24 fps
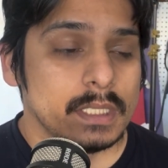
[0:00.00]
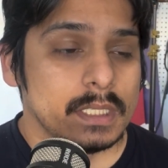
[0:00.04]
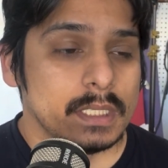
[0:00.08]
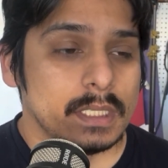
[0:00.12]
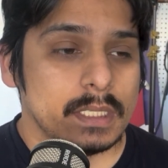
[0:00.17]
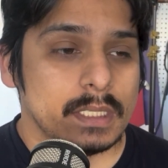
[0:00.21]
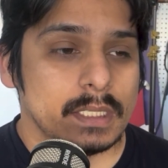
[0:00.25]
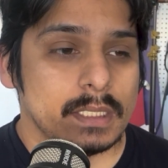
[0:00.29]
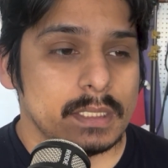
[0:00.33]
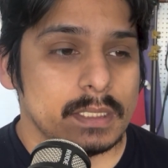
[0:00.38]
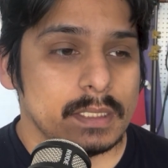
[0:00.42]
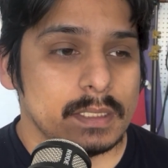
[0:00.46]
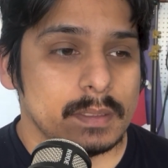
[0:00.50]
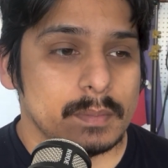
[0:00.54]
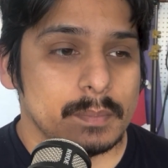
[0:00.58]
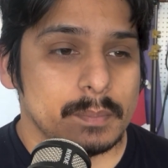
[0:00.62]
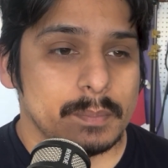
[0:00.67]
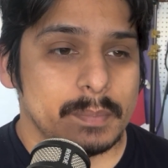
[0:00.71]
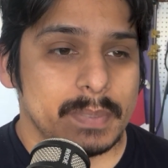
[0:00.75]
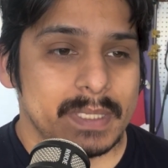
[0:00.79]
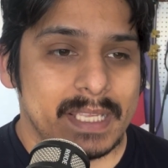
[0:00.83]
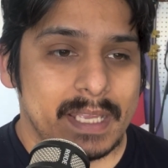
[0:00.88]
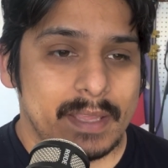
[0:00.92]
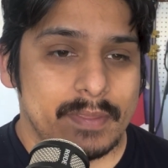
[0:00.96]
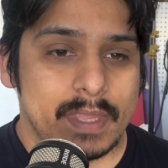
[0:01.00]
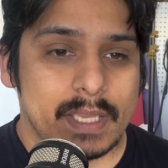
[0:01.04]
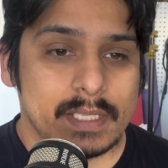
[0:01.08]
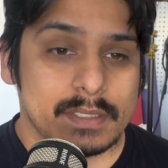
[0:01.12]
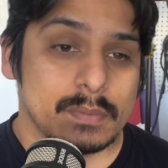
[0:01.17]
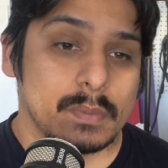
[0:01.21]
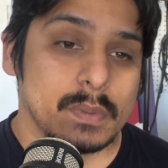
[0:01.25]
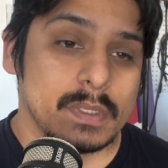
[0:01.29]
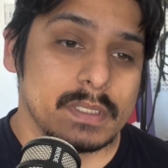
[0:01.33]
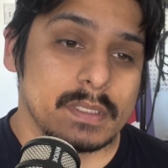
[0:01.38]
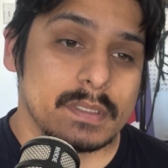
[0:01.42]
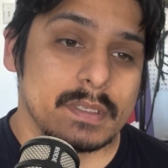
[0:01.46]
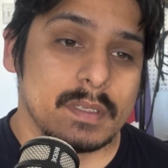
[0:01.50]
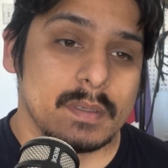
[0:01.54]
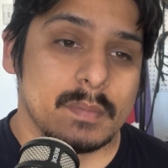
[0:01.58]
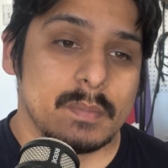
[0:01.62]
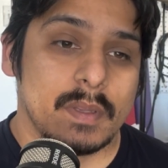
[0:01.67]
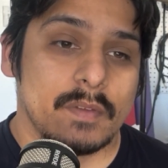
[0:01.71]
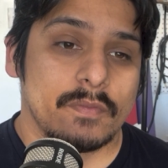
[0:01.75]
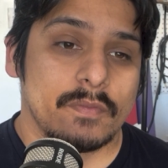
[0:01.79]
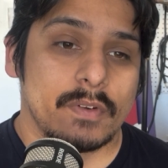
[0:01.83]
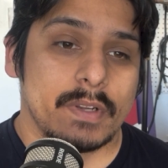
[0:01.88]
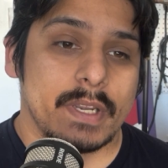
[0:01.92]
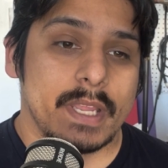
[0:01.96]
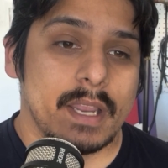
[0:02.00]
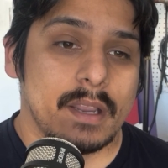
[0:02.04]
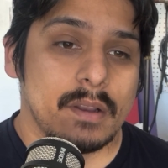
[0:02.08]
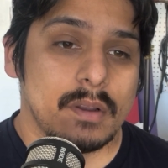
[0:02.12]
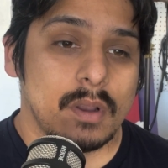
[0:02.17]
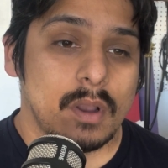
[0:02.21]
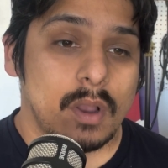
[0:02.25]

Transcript: But yeah, that's what it's going to be now.